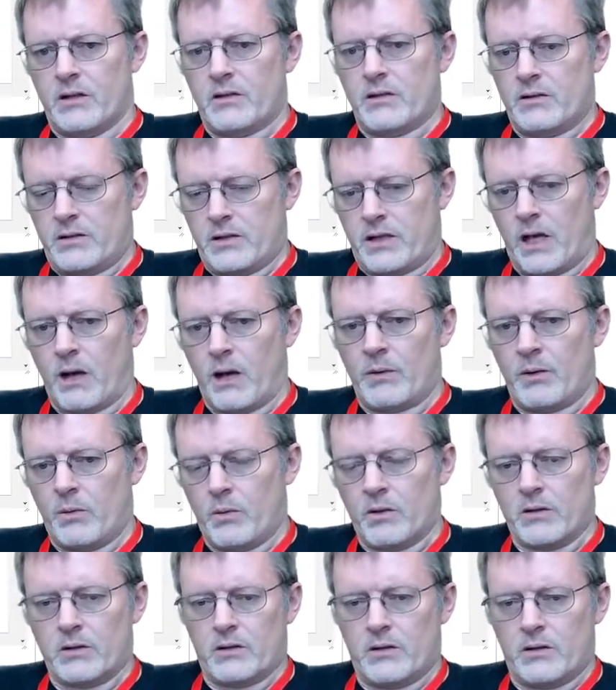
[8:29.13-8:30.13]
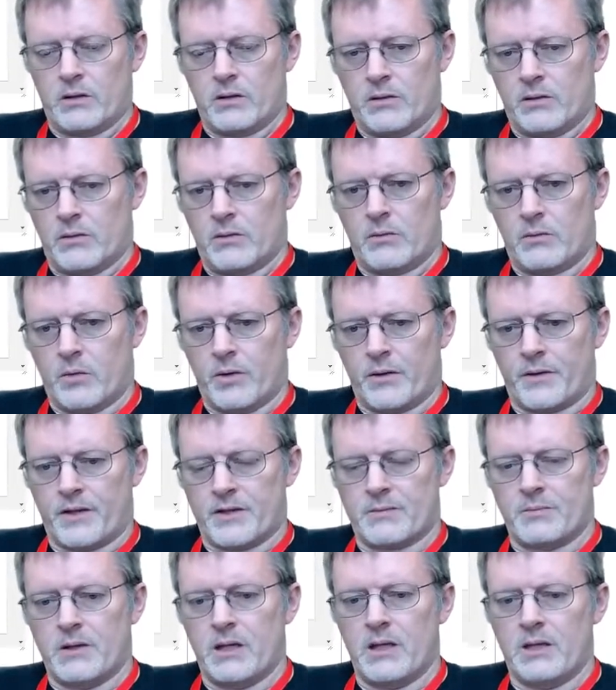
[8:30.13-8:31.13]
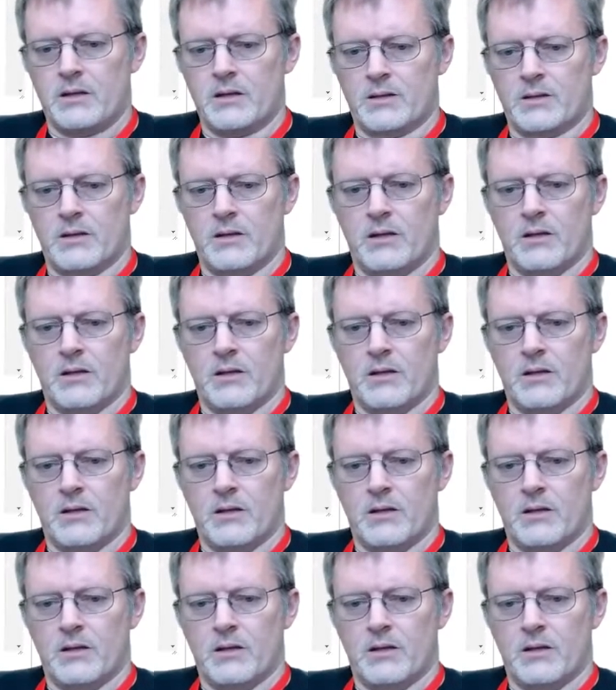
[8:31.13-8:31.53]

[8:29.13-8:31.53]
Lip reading: tell me what this means.